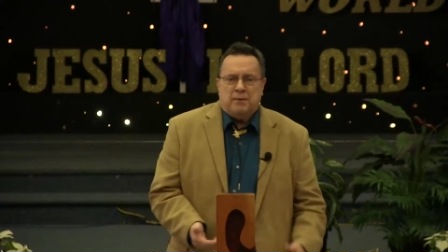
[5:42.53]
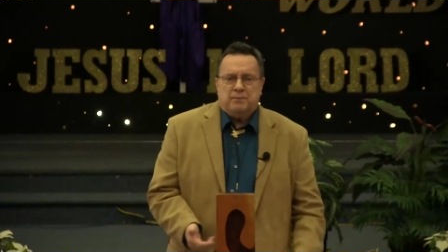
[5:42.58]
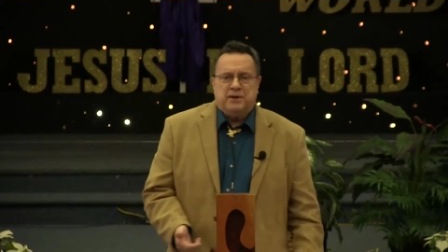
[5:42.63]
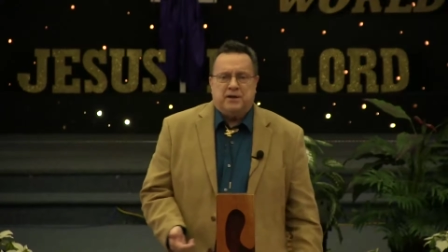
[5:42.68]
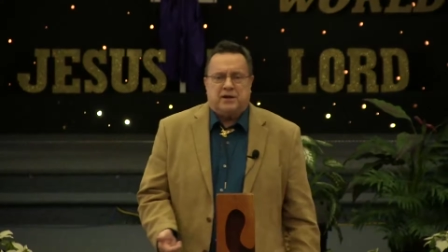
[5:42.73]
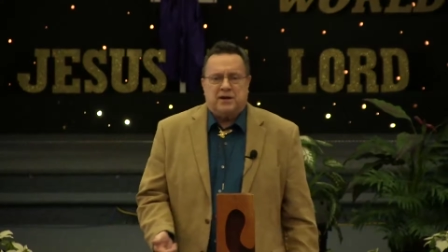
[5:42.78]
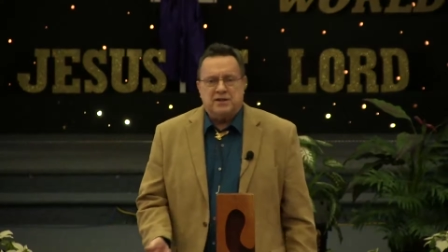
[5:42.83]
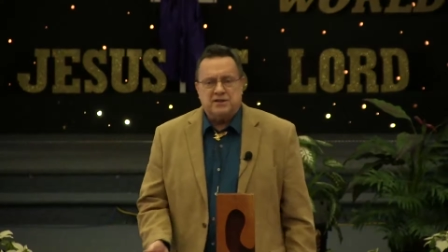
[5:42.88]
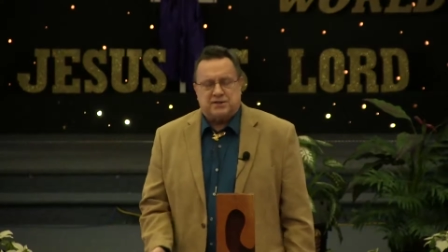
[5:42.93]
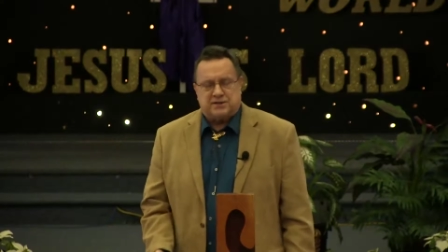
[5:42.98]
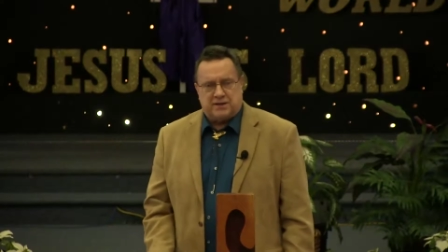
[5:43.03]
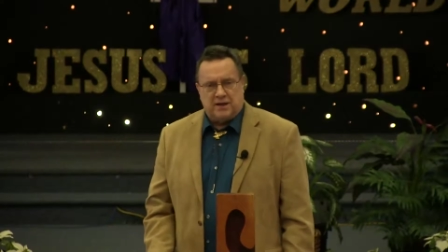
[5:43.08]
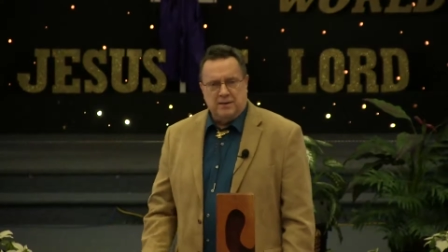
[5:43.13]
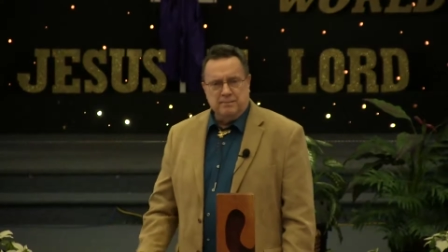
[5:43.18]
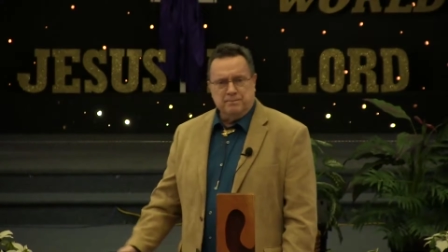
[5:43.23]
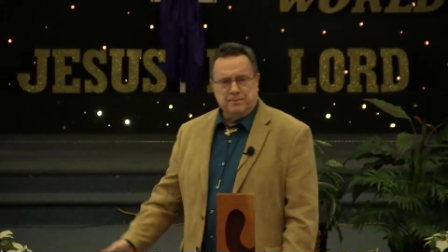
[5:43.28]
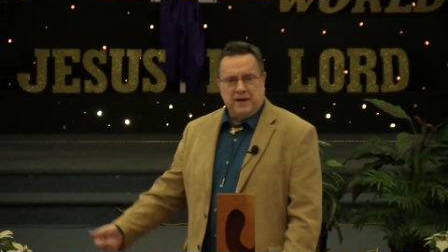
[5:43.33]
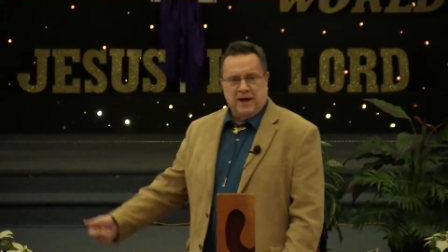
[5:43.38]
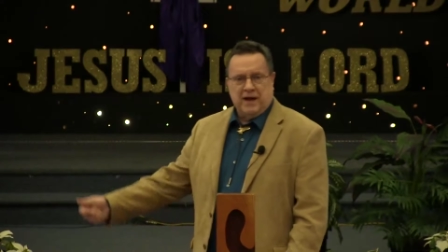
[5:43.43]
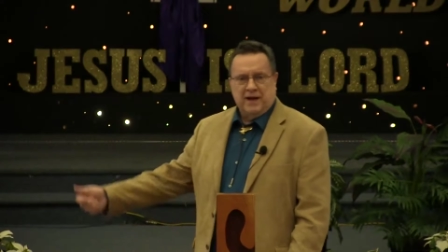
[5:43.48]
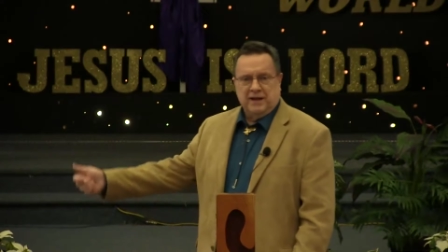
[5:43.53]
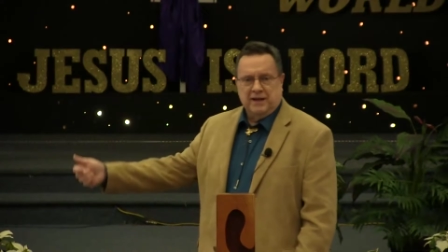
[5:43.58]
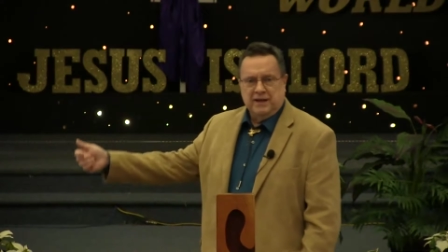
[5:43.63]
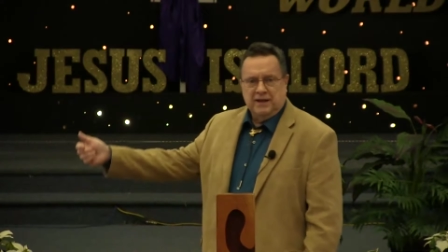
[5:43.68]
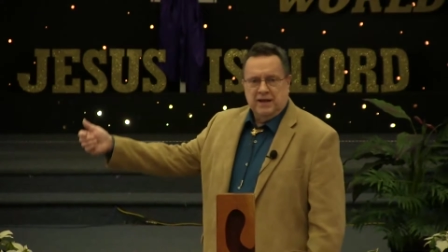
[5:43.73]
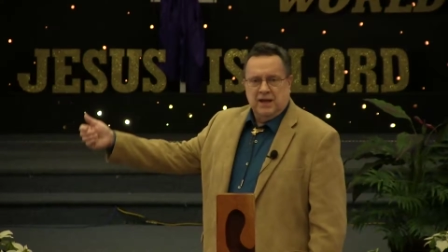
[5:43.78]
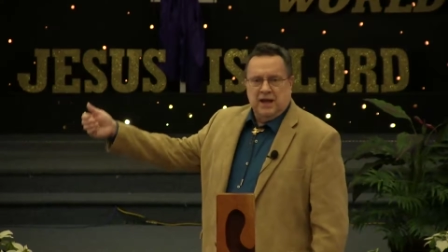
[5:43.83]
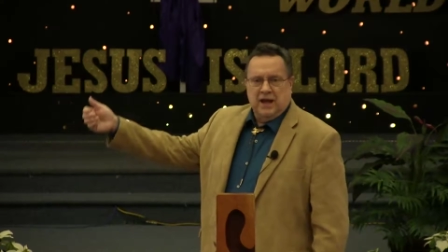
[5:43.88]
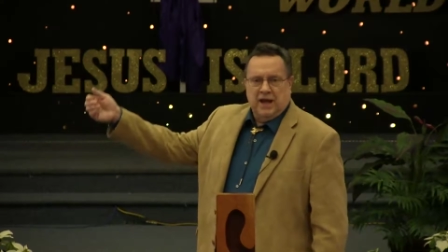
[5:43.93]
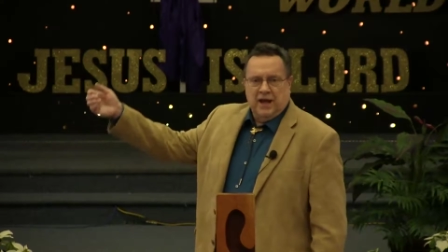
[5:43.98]
because
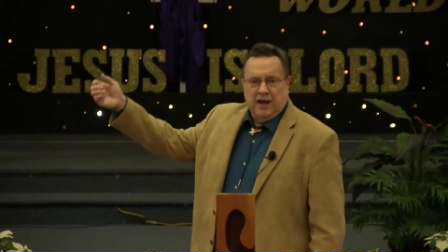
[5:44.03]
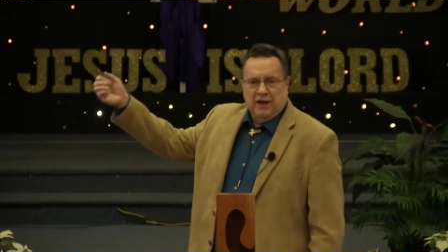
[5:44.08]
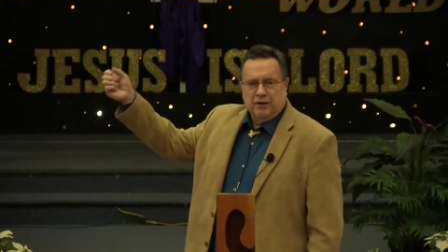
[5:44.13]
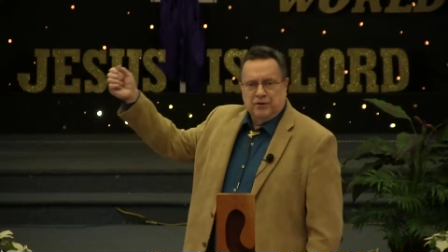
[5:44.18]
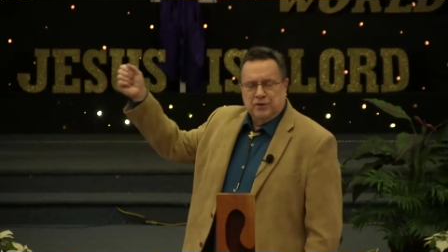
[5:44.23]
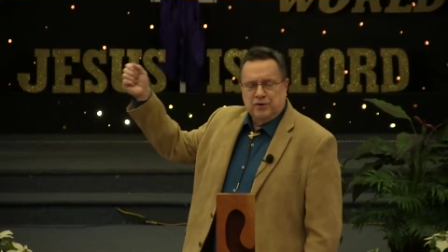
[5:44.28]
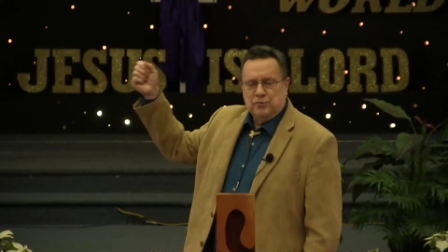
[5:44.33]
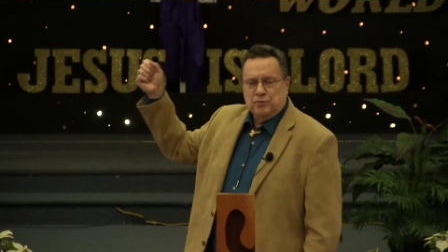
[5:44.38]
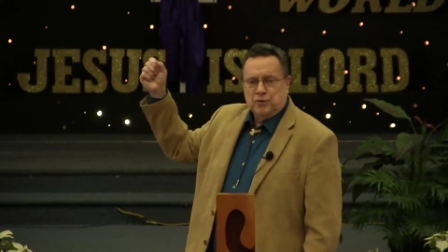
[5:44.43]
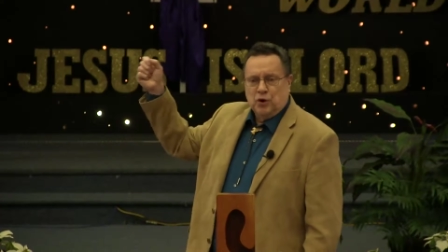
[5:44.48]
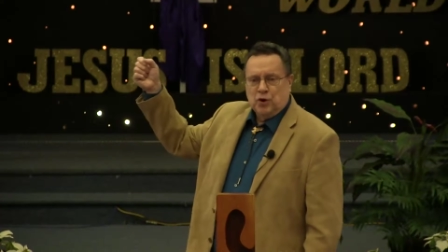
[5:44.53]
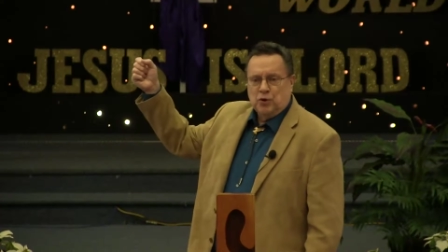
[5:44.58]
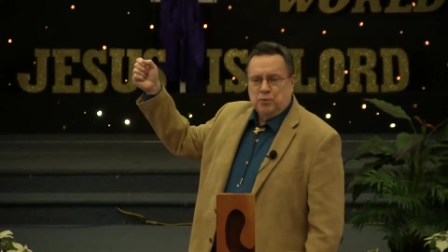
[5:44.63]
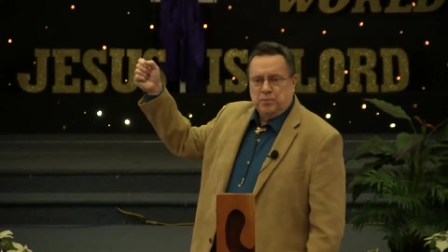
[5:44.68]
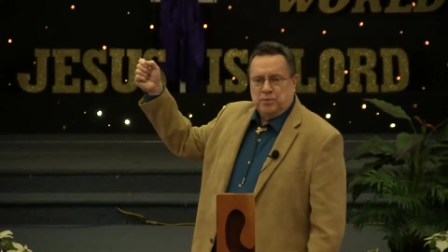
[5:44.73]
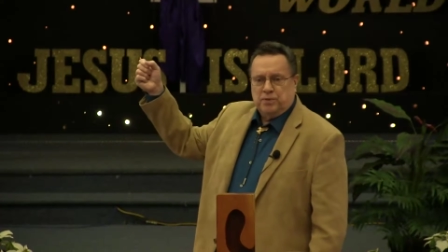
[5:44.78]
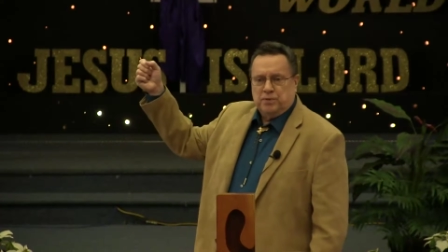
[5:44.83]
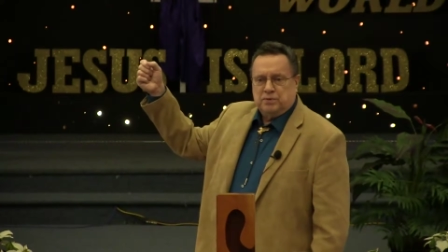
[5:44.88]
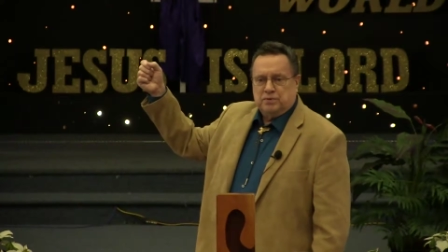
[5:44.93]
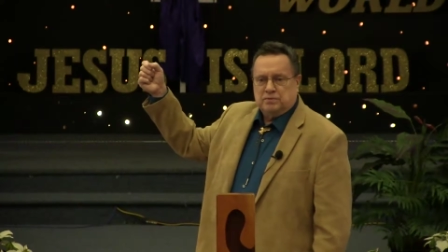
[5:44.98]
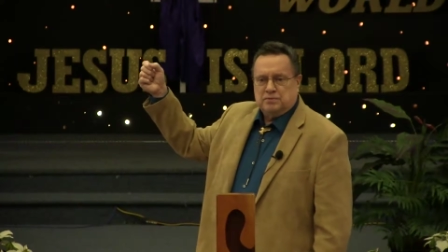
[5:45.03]
somebody held the rope,